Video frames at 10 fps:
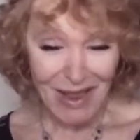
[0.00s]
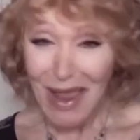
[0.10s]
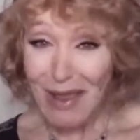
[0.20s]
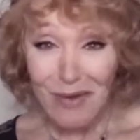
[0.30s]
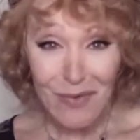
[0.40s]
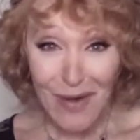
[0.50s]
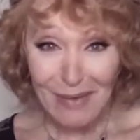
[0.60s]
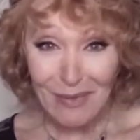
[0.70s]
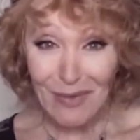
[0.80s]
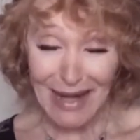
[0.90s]

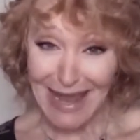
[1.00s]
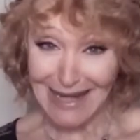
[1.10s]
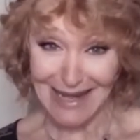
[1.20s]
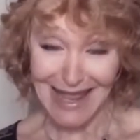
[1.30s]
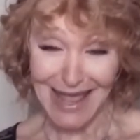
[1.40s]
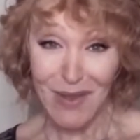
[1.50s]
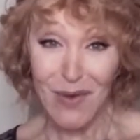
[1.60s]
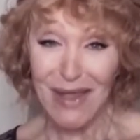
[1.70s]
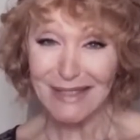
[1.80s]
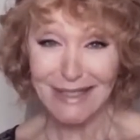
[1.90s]
incredible lady who
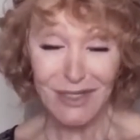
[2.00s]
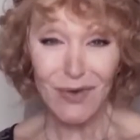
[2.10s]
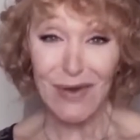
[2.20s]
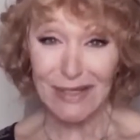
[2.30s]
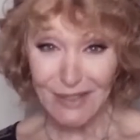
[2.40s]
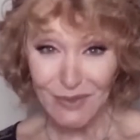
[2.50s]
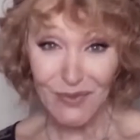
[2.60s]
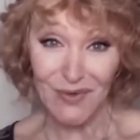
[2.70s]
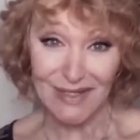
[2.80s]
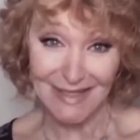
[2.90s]
has such a great
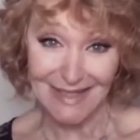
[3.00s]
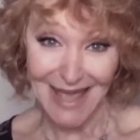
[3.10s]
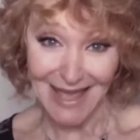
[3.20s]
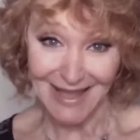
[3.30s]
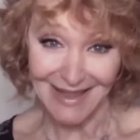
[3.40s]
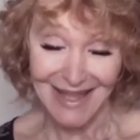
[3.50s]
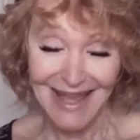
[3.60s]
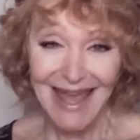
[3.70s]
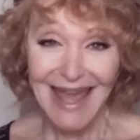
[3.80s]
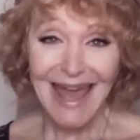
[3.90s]
story to tell.
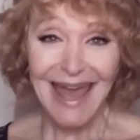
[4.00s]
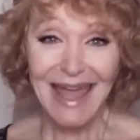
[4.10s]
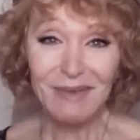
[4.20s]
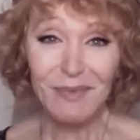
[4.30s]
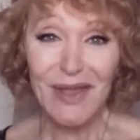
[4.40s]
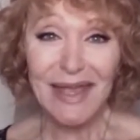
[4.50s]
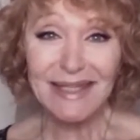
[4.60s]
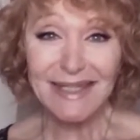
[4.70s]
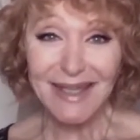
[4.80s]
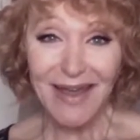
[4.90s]
And we're going
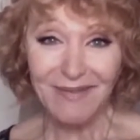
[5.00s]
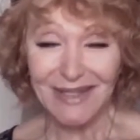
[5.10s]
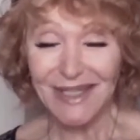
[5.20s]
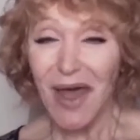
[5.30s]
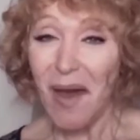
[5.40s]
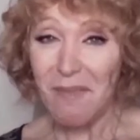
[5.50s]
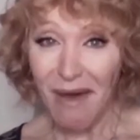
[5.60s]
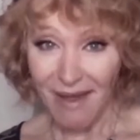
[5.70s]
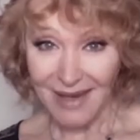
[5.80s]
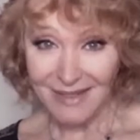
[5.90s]
to dive into her
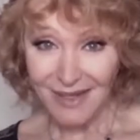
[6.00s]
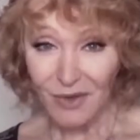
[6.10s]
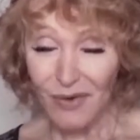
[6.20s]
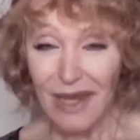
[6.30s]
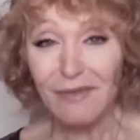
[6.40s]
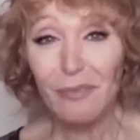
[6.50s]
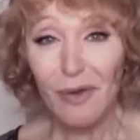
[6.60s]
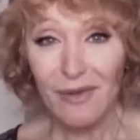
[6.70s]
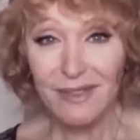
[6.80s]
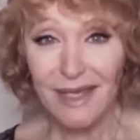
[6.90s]
mind, her creative
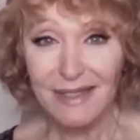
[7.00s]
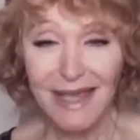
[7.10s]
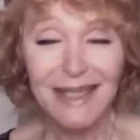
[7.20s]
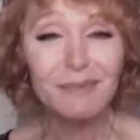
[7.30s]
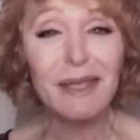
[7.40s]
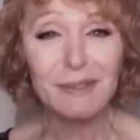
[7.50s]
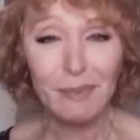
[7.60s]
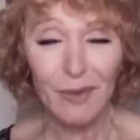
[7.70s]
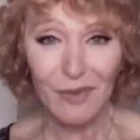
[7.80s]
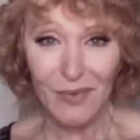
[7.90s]
process, as we
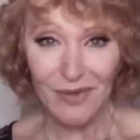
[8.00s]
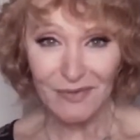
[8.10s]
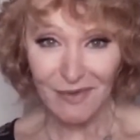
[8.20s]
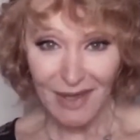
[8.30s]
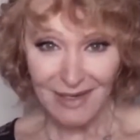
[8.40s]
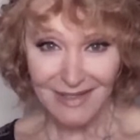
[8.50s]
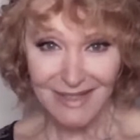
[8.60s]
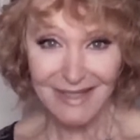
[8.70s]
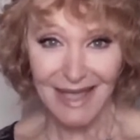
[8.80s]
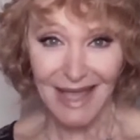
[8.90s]
explore the world of color
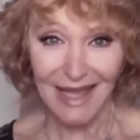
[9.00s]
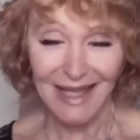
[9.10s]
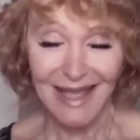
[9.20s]
today.